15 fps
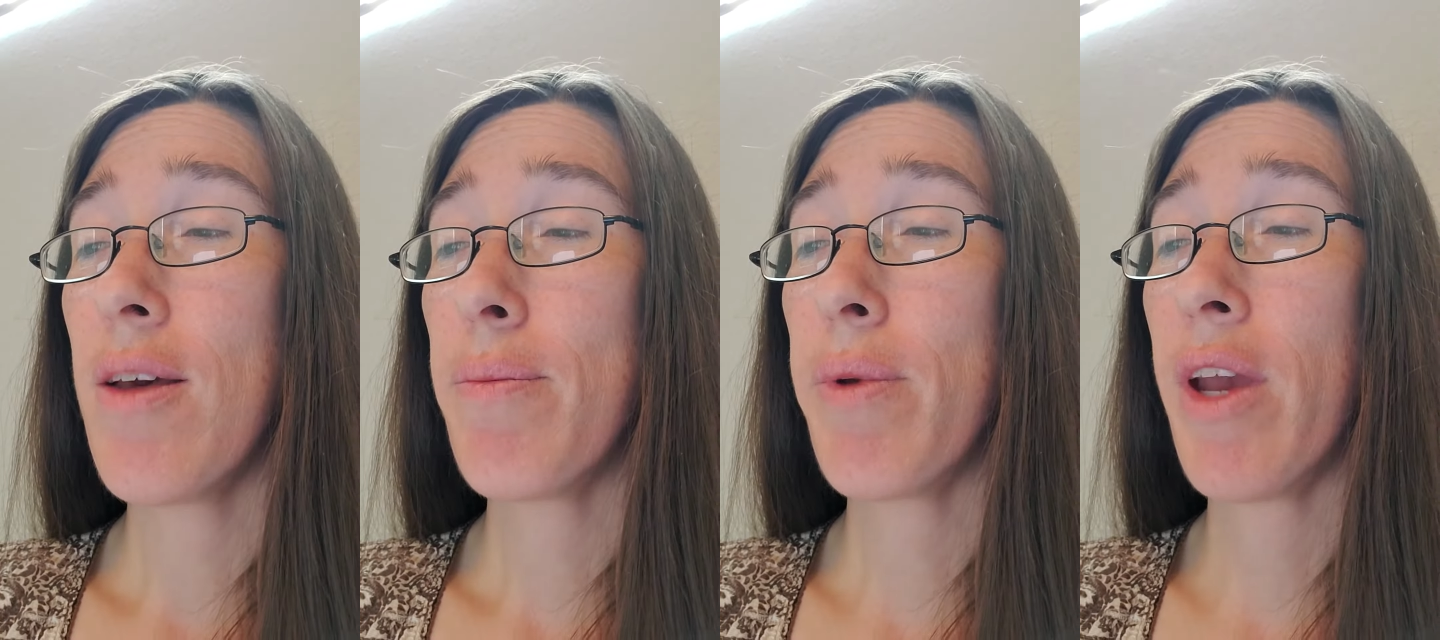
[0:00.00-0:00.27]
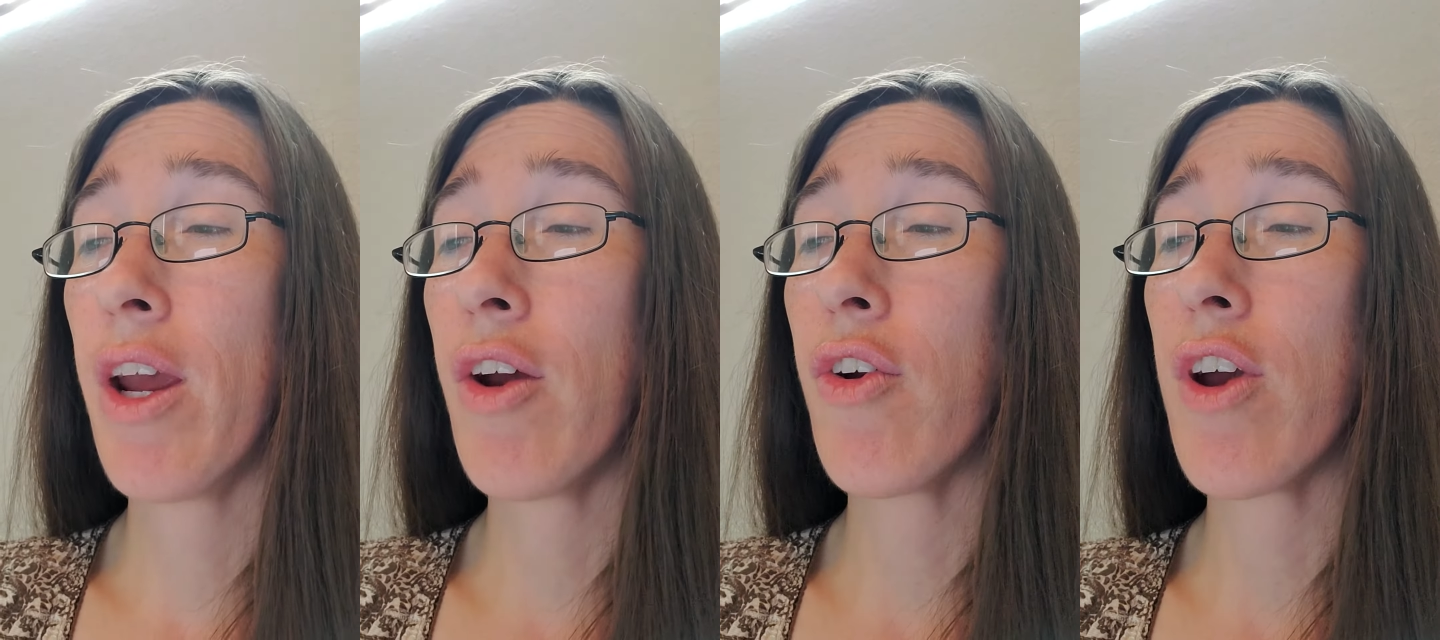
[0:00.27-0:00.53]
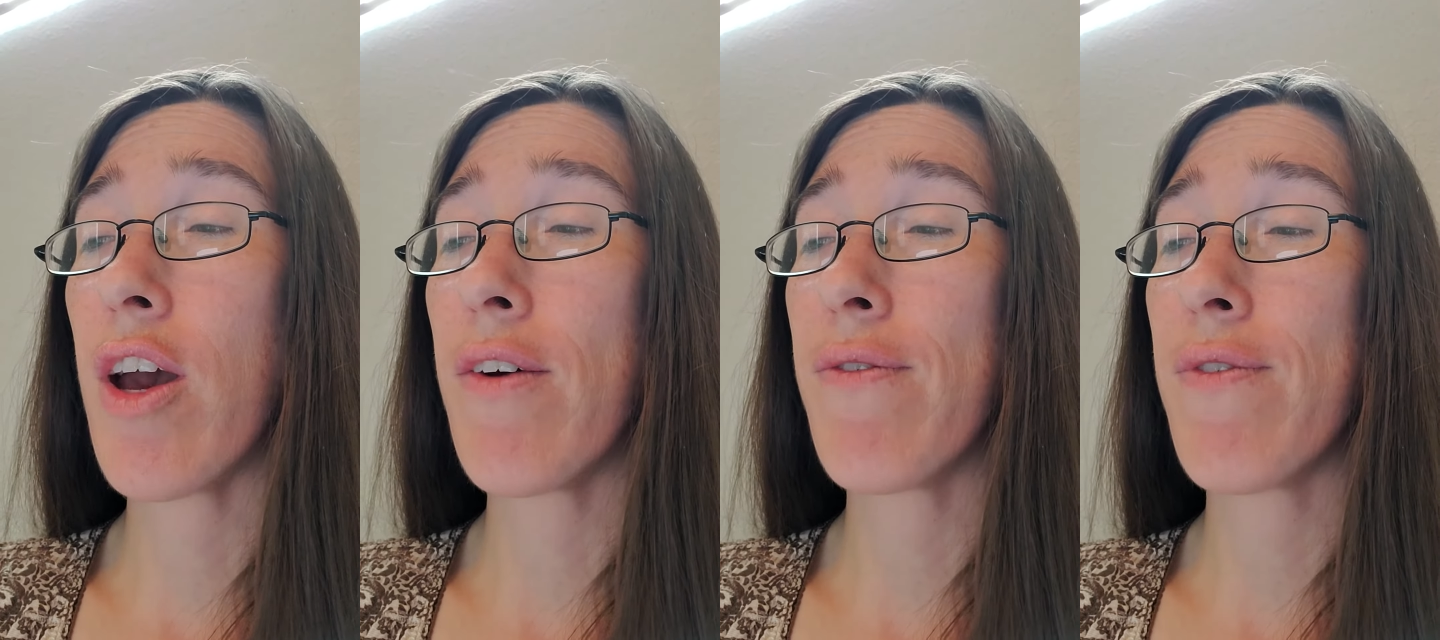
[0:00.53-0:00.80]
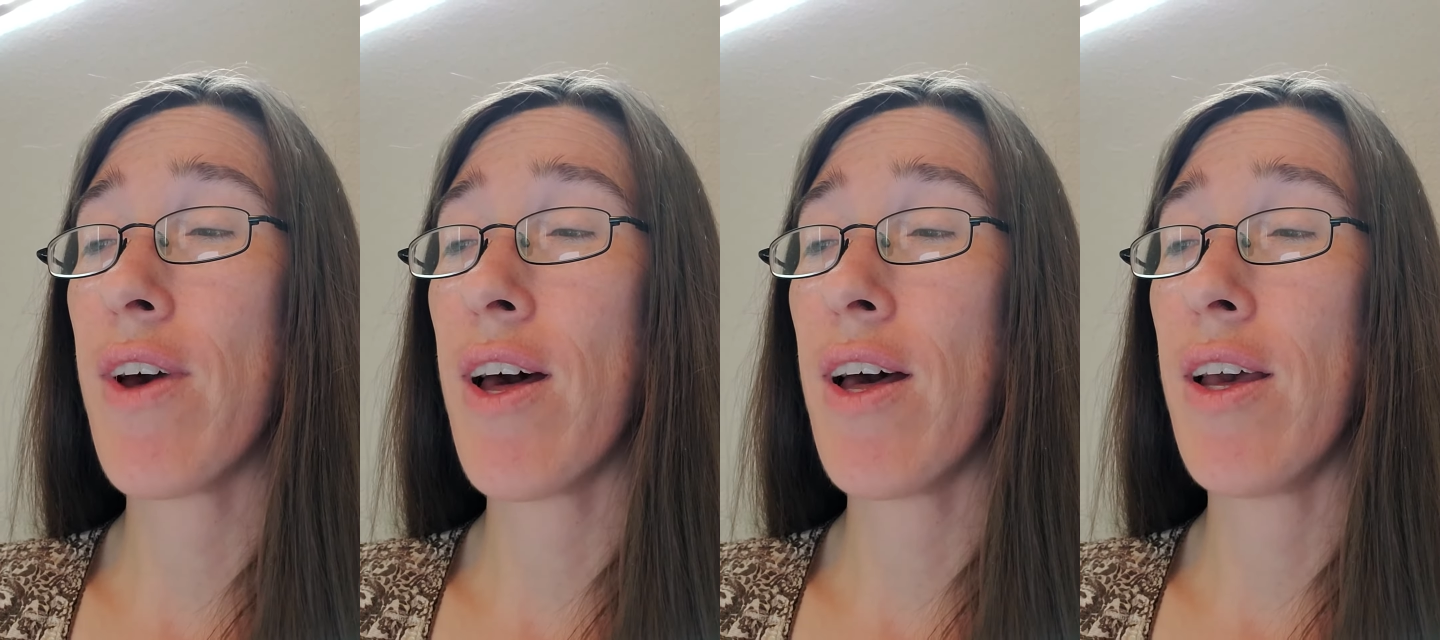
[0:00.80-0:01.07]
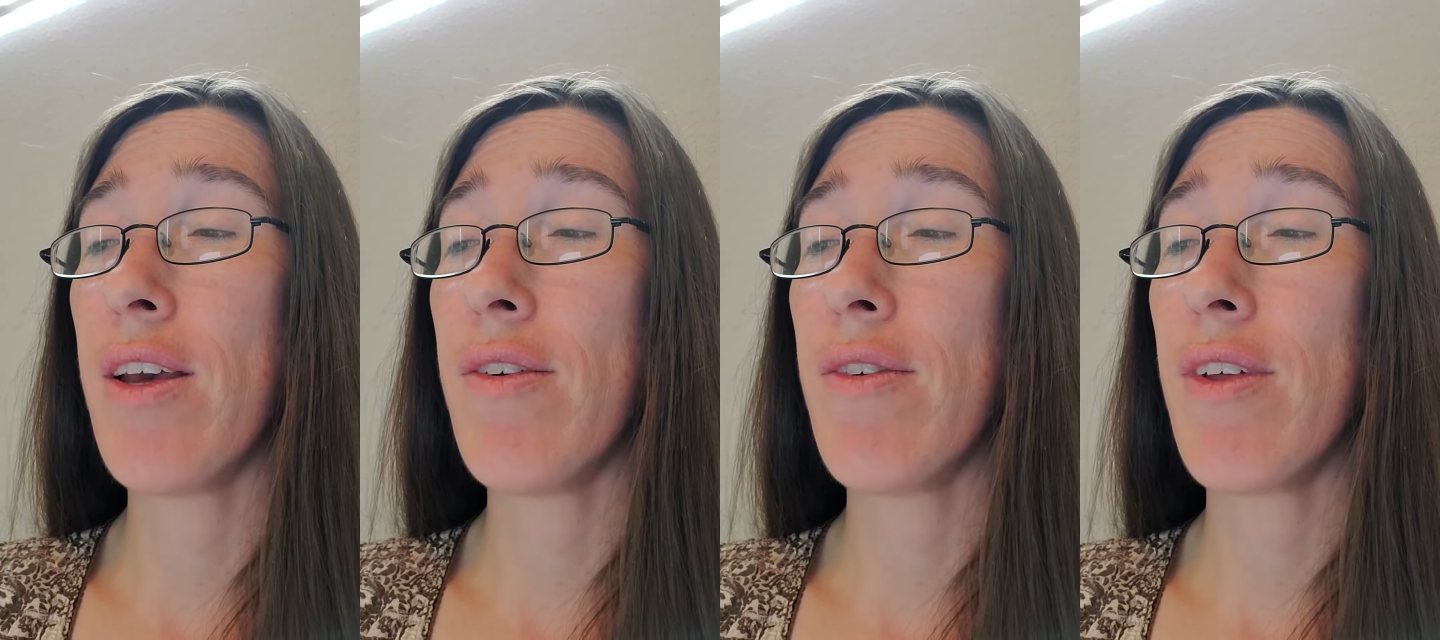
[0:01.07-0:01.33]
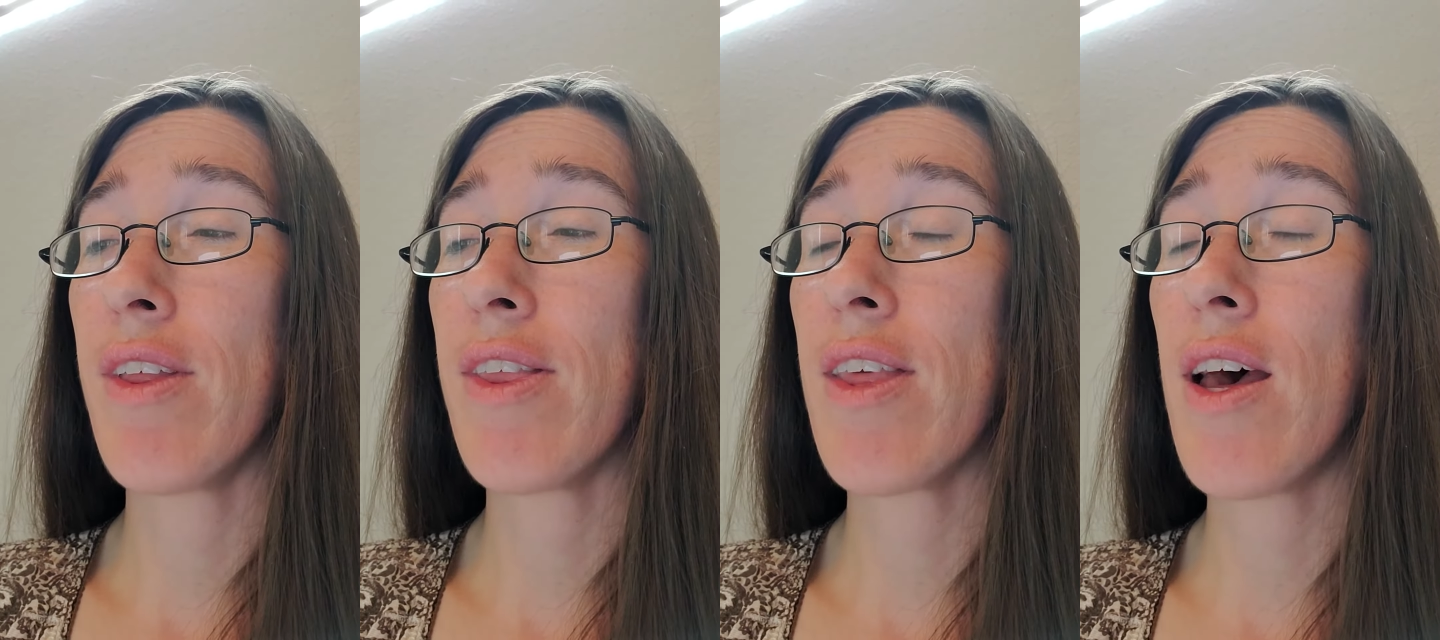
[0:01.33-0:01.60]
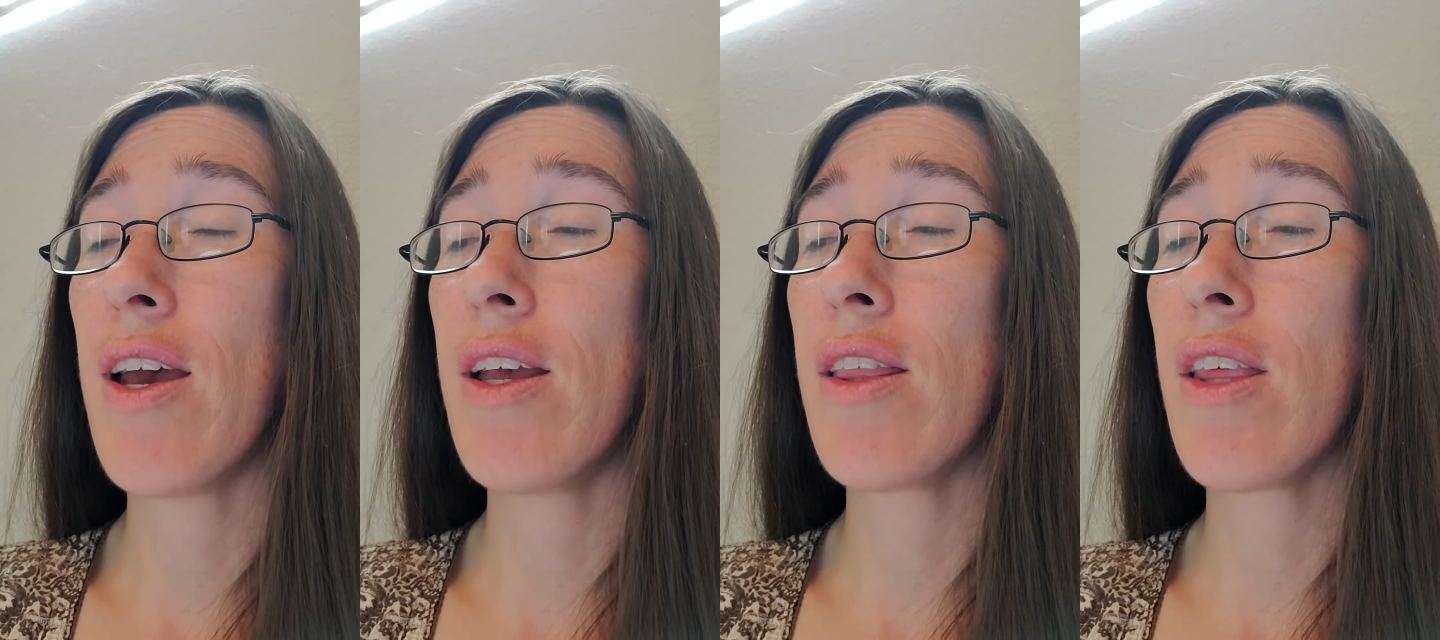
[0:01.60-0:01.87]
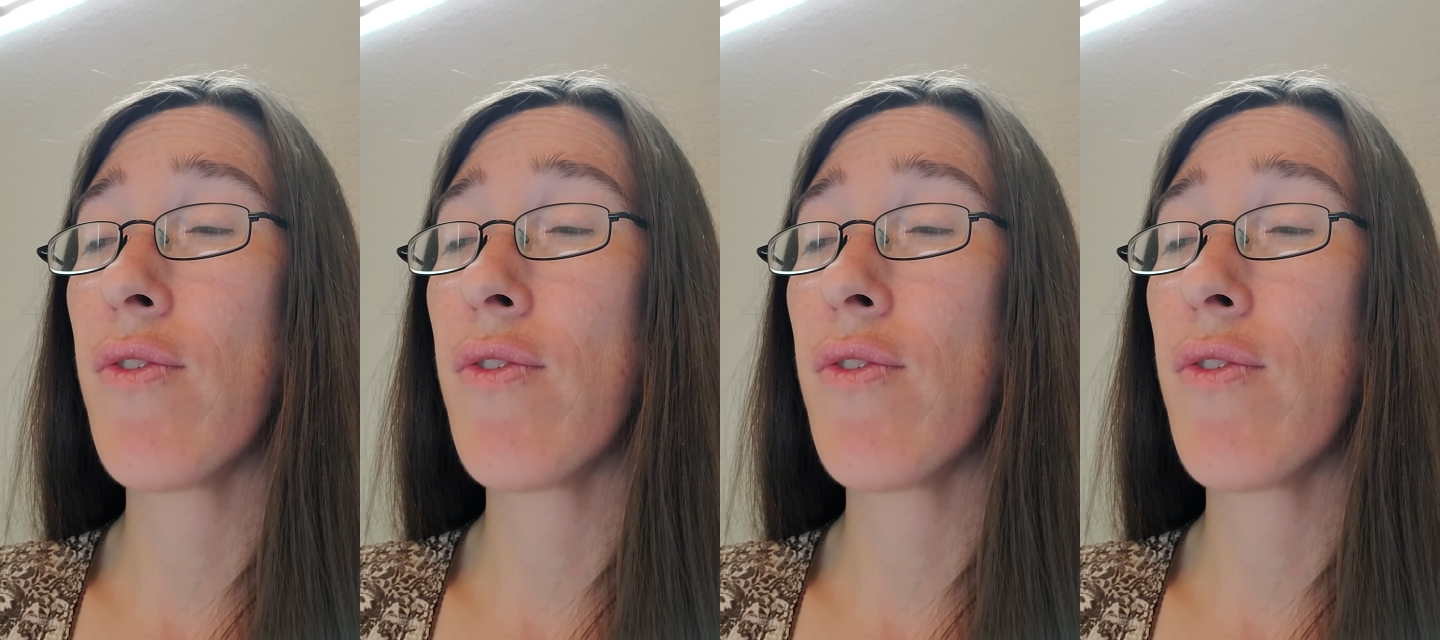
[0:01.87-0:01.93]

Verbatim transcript: Paragraph 5 Signs